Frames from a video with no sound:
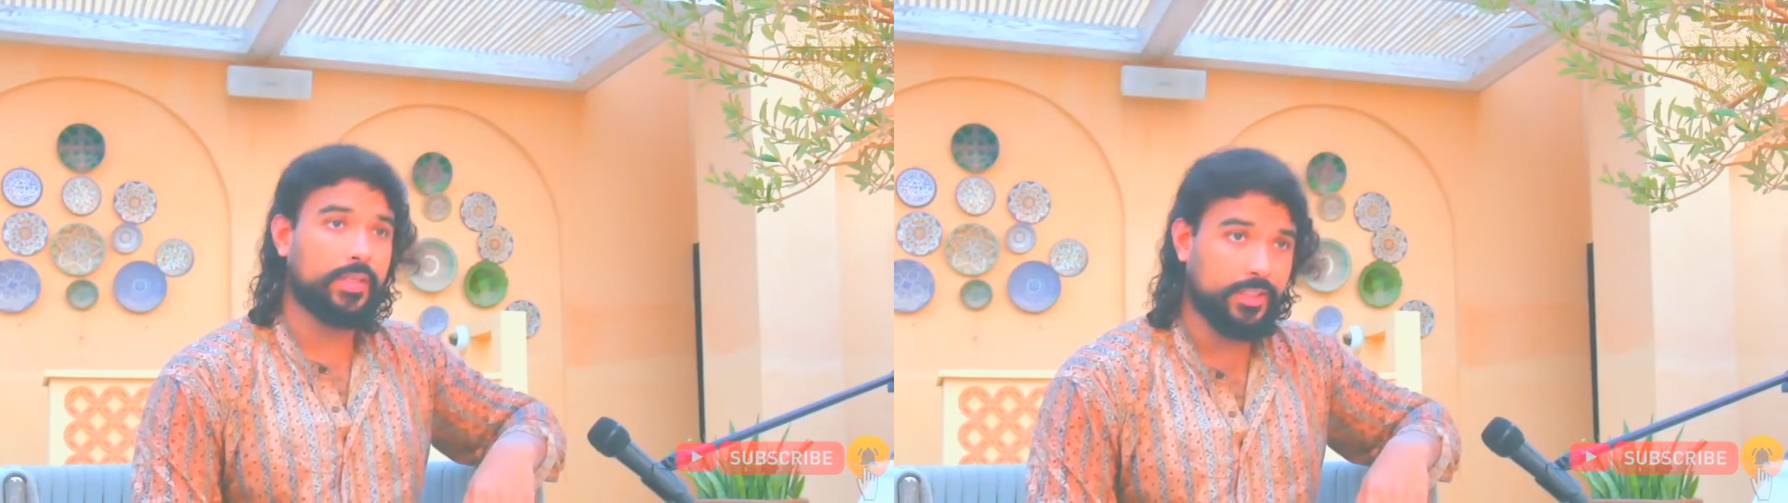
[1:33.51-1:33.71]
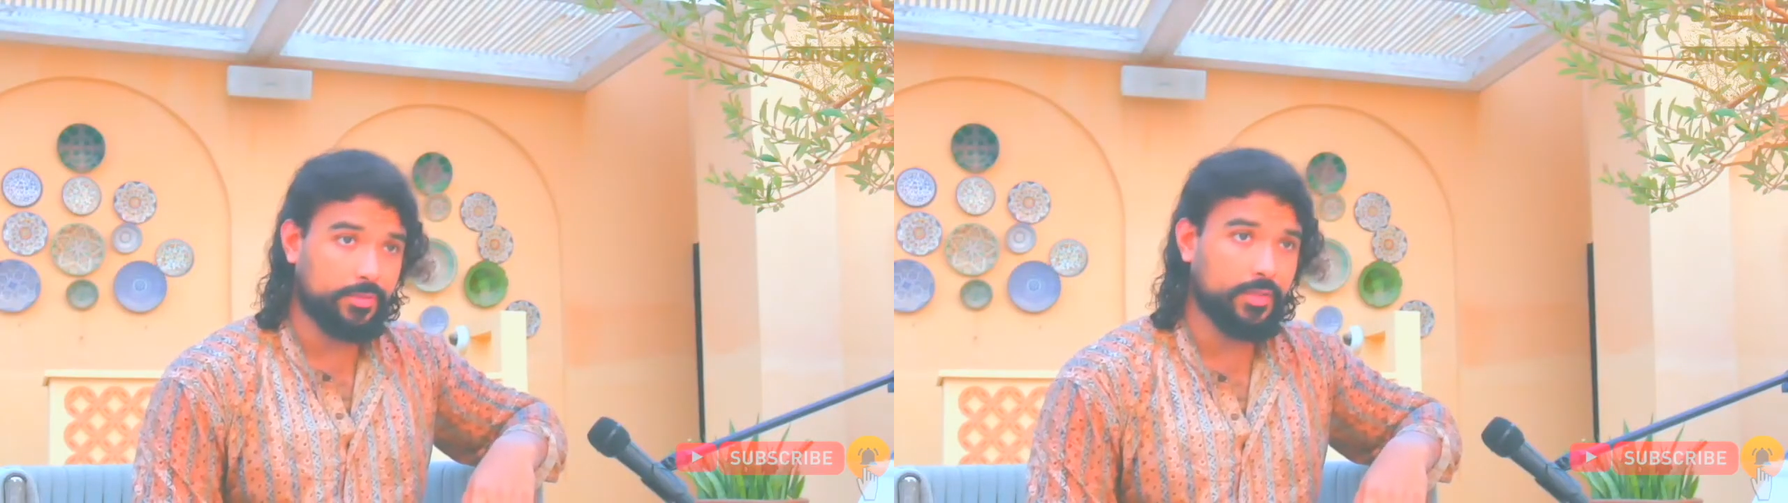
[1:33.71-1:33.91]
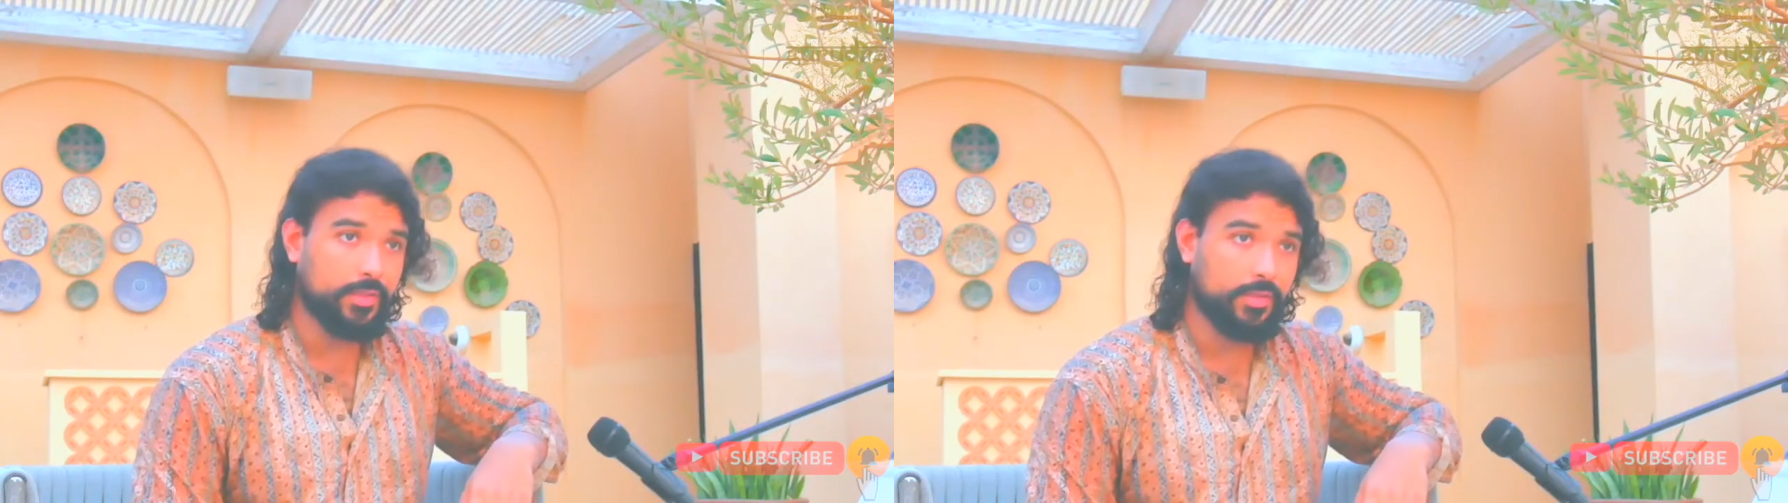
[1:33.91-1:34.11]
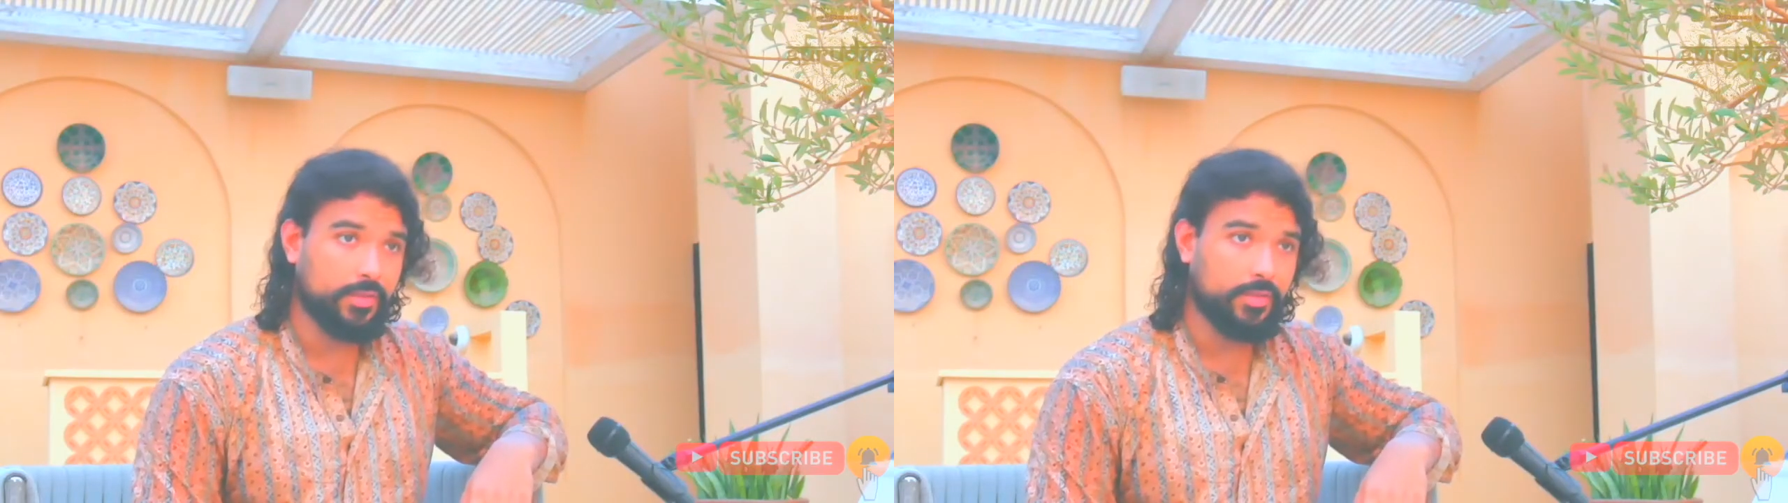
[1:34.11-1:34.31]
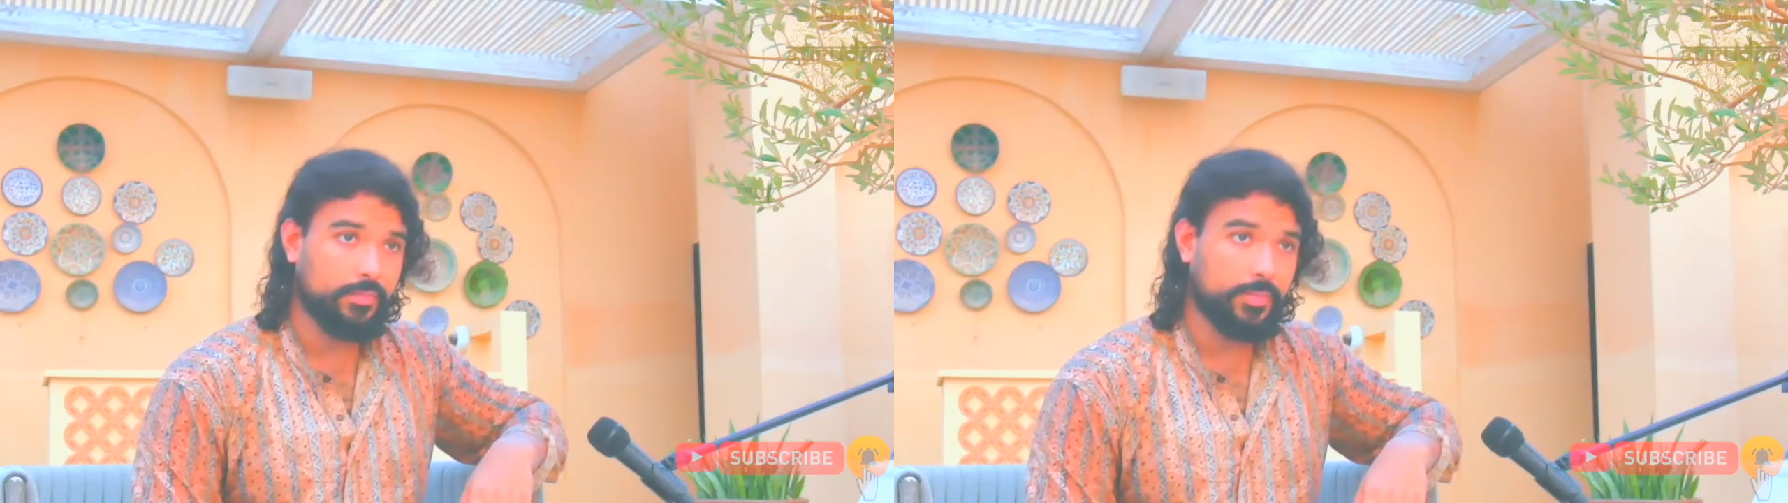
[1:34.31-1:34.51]
attachment
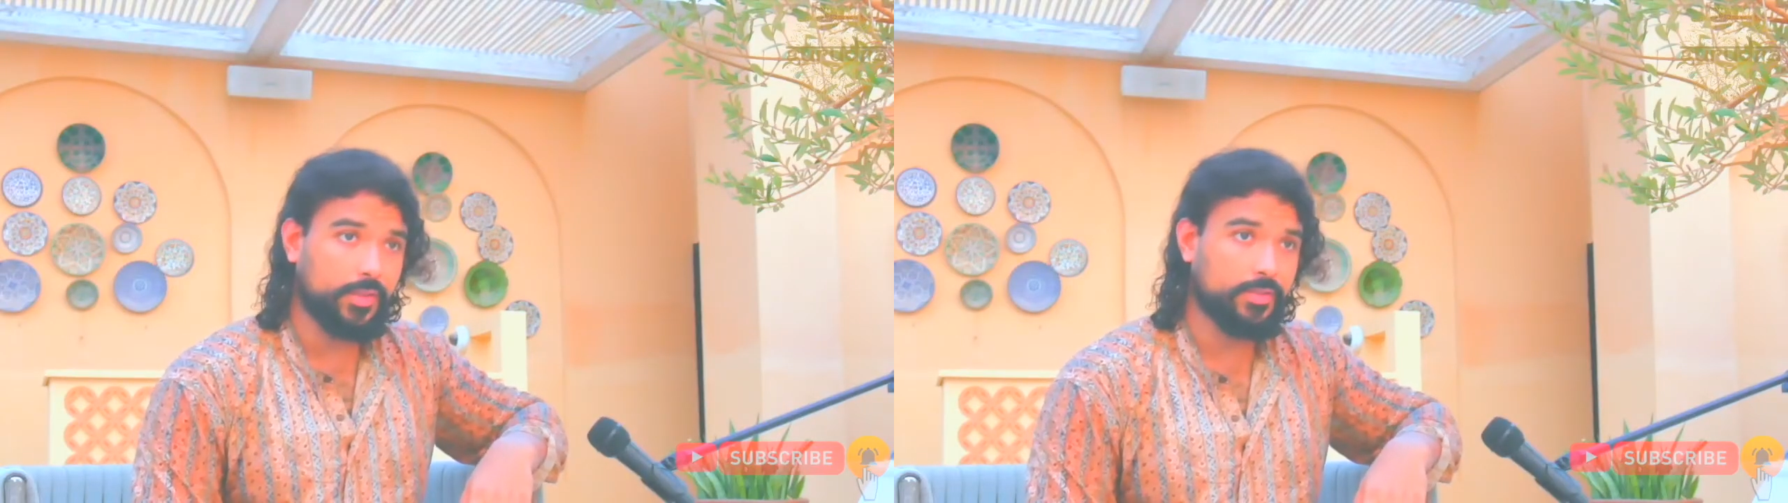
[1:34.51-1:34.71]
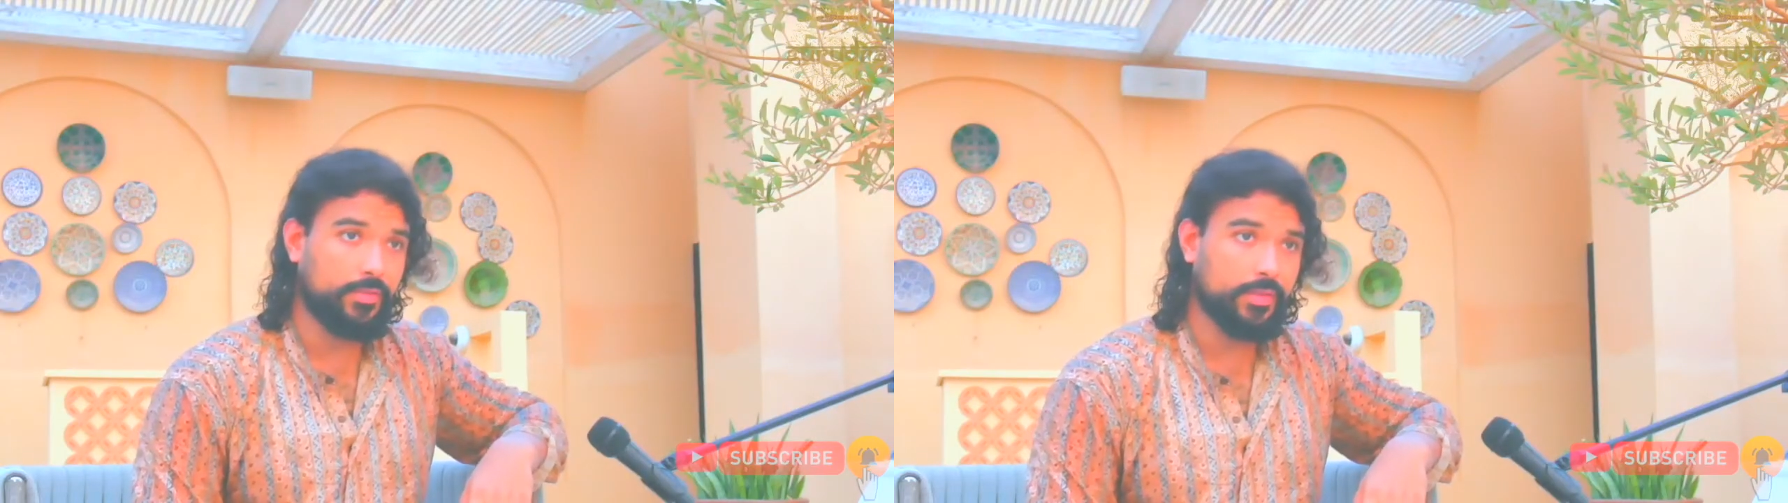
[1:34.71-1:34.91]
because of